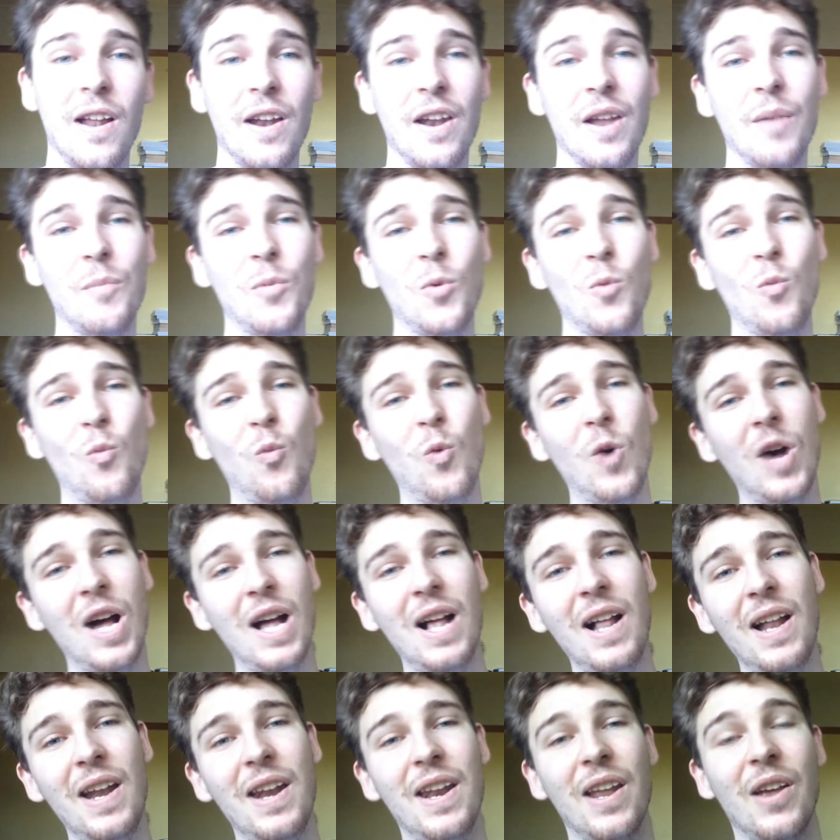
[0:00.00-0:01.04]
Number
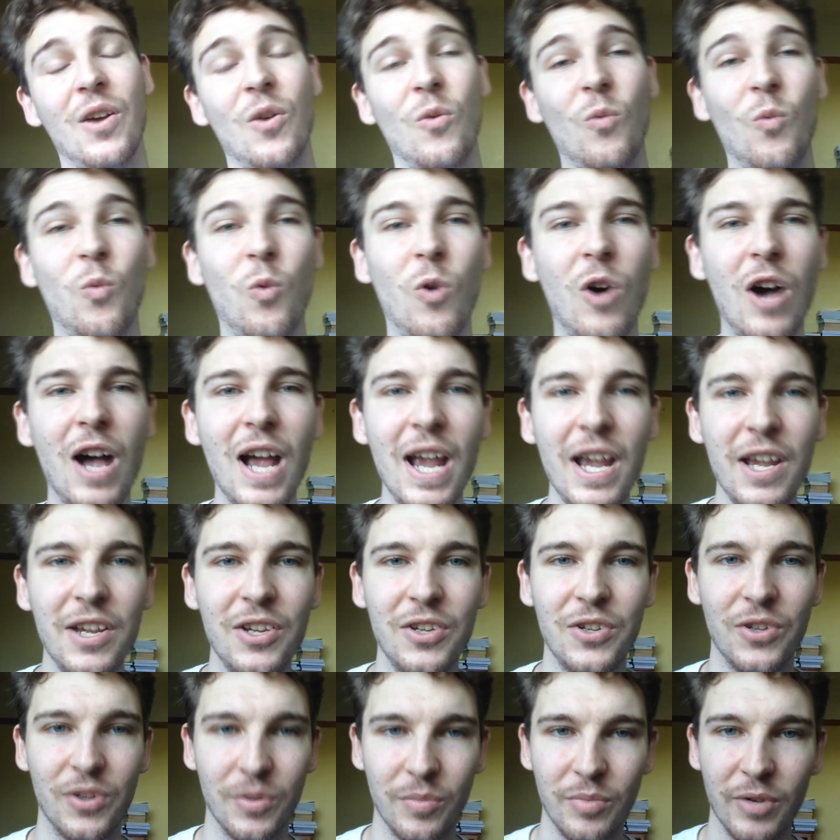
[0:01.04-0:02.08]
1, why are
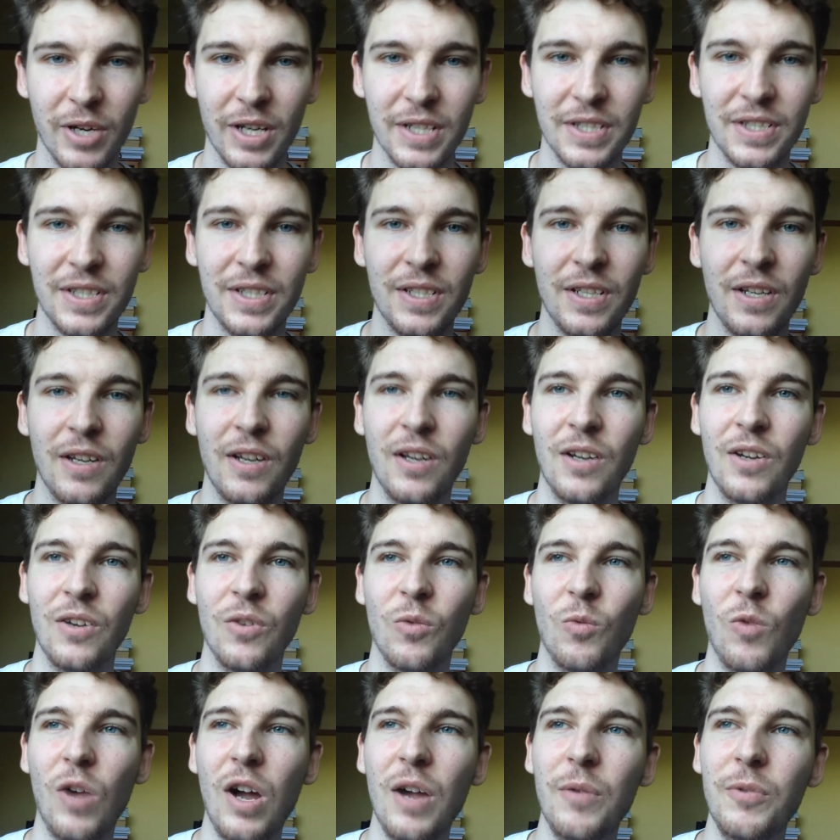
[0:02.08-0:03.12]
you depressed?
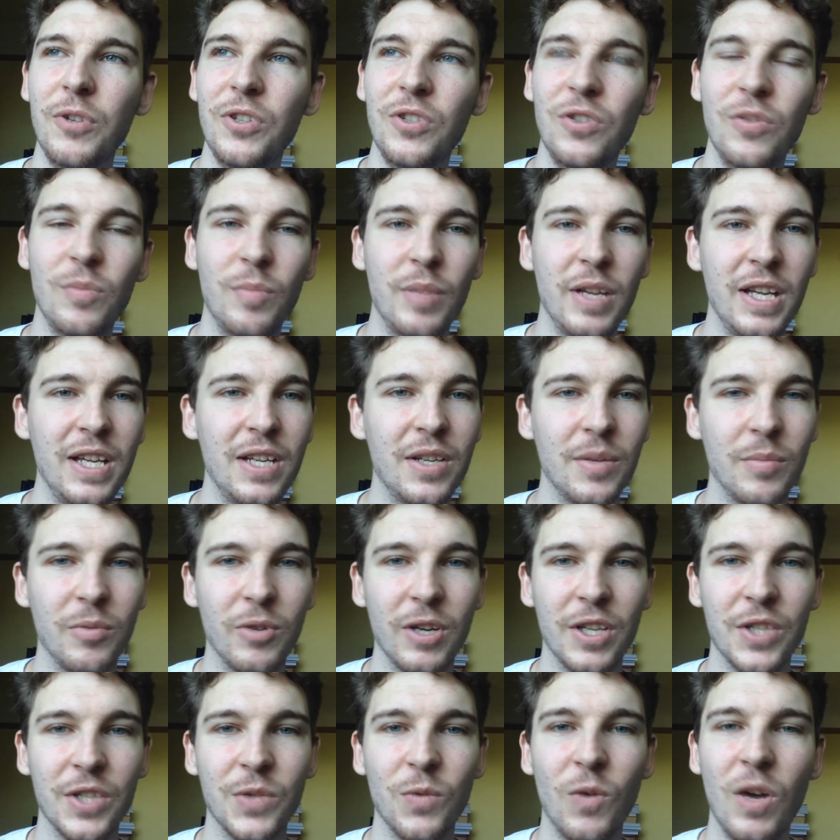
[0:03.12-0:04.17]
Why would you be
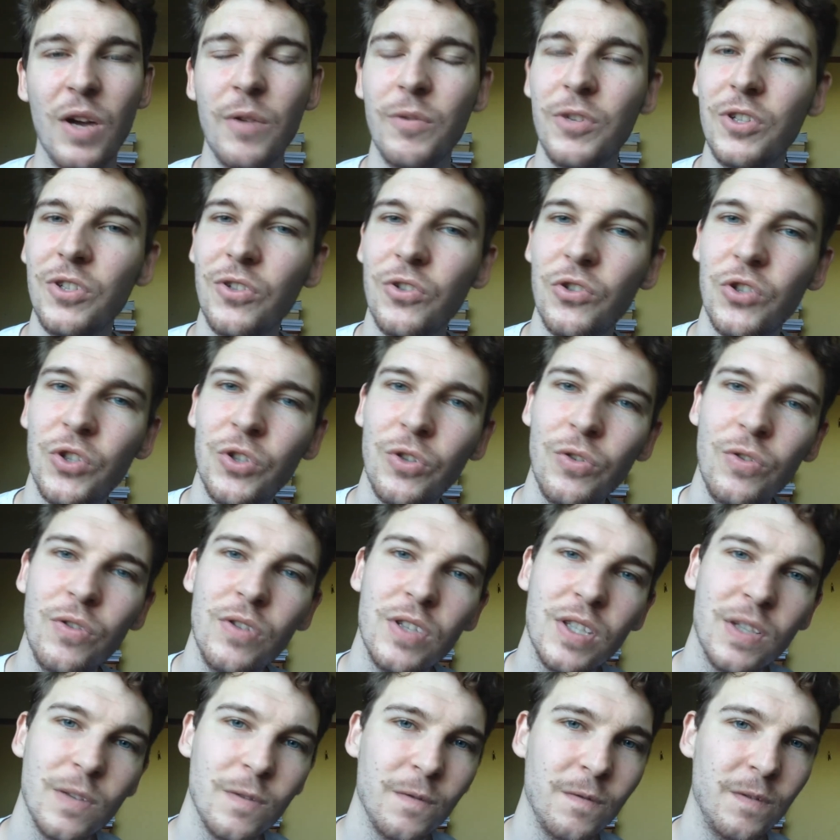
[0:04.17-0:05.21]
depressed? Why would you
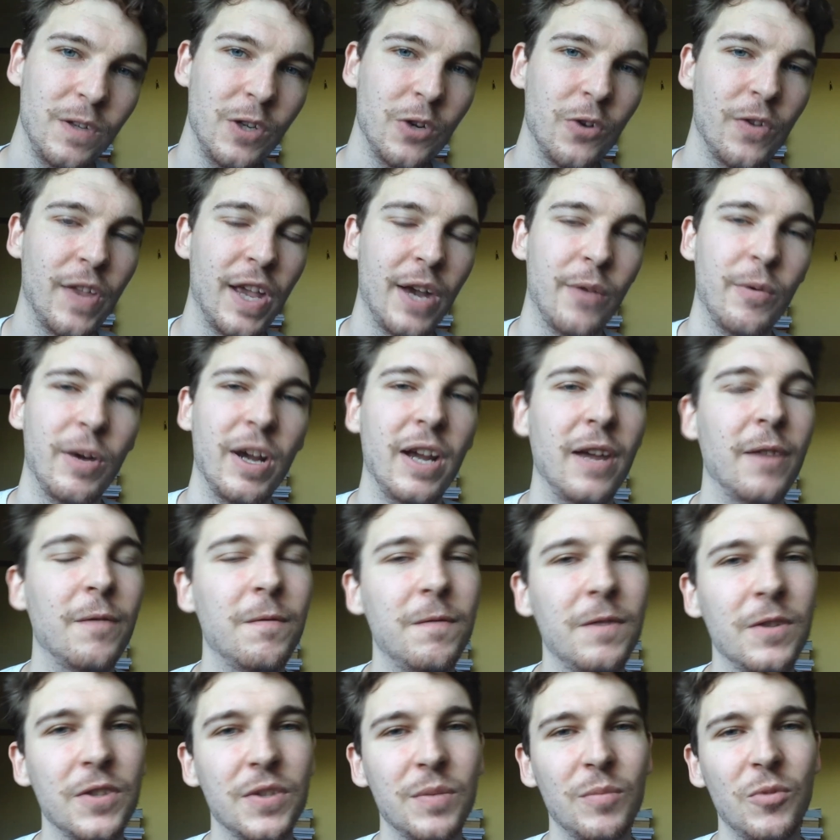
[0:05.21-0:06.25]
choose to feel that way? It
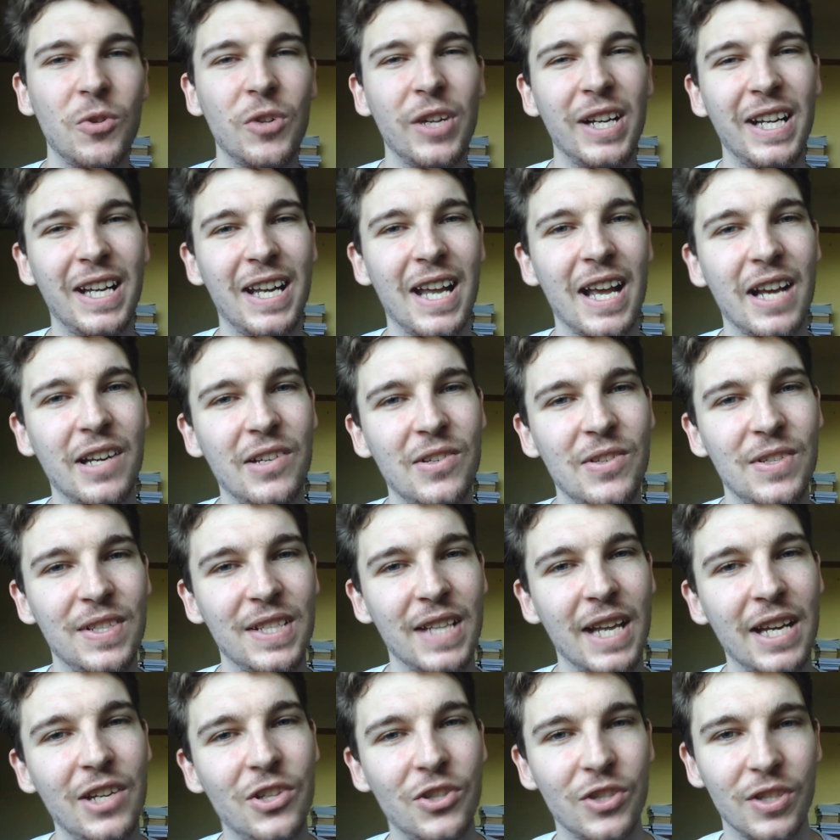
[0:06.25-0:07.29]
feels more like an
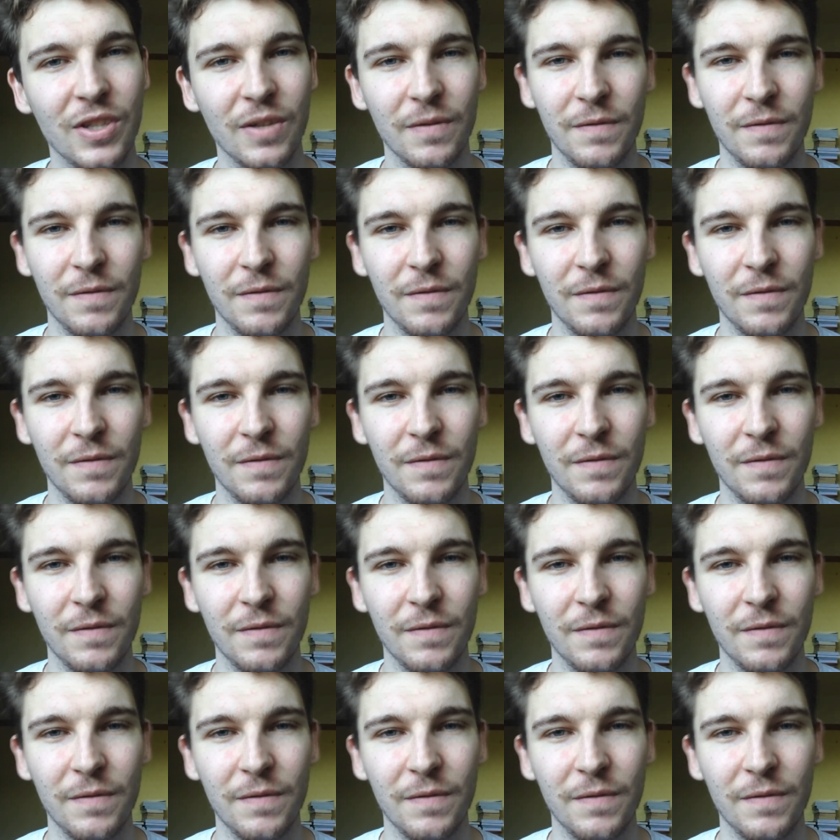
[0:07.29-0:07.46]
accusation.